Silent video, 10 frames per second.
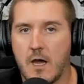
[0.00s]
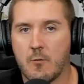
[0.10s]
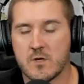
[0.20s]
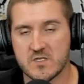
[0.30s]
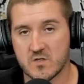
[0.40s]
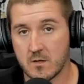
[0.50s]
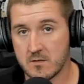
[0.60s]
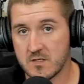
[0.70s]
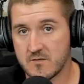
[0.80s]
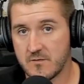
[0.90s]
I want to
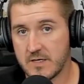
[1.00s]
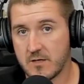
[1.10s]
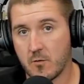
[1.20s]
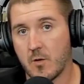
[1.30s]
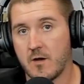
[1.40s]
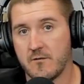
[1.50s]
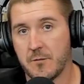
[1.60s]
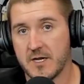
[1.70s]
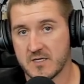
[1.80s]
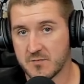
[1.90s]
start this video off
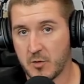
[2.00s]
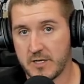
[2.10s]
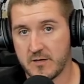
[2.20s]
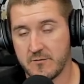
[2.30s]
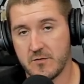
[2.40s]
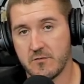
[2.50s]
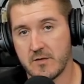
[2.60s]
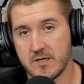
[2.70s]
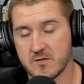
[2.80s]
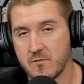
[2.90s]
by explaining a few
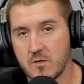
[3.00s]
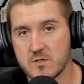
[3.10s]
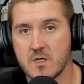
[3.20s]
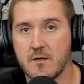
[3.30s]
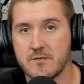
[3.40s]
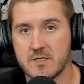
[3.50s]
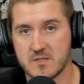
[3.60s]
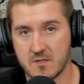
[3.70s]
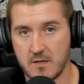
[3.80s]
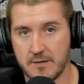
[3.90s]
things. First off, a
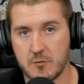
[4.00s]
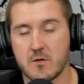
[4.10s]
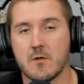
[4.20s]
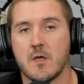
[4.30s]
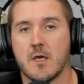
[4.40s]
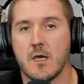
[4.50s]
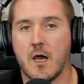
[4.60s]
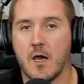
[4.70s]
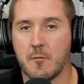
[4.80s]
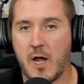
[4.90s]
disclaimer.
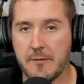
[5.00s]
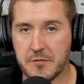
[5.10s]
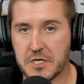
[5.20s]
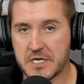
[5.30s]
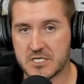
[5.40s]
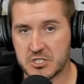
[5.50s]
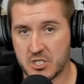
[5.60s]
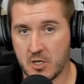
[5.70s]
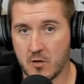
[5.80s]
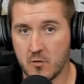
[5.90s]
Um, I'm gonna
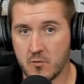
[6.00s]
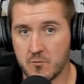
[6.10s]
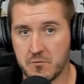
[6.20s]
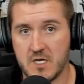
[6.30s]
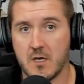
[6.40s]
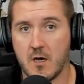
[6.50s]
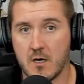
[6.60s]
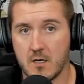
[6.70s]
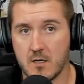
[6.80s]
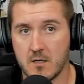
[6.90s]
show me
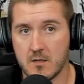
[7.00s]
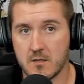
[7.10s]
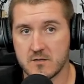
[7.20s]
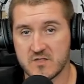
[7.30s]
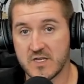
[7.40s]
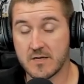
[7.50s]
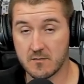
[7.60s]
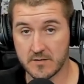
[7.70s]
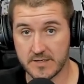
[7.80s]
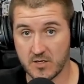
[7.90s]
uh,
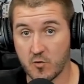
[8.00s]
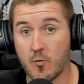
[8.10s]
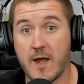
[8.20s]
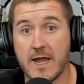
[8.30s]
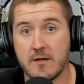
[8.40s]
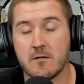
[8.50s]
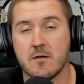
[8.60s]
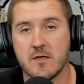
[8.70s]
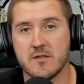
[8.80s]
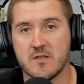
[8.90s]
signaling a crane
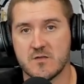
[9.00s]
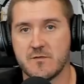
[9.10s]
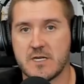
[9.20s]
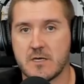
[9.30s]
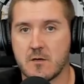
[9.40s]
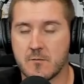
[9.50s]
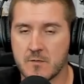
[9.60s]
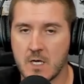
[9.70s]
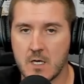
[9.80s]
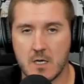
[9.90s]
in this video.
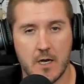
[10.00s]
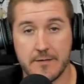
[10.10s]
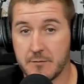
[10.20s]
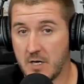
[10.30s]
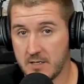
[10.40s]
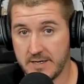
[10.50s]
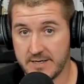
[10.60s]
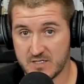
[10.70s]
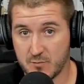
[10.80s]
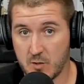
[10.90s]
I am not an
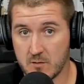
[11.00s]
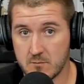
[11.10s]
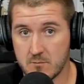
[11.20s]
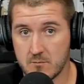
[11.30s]
expert,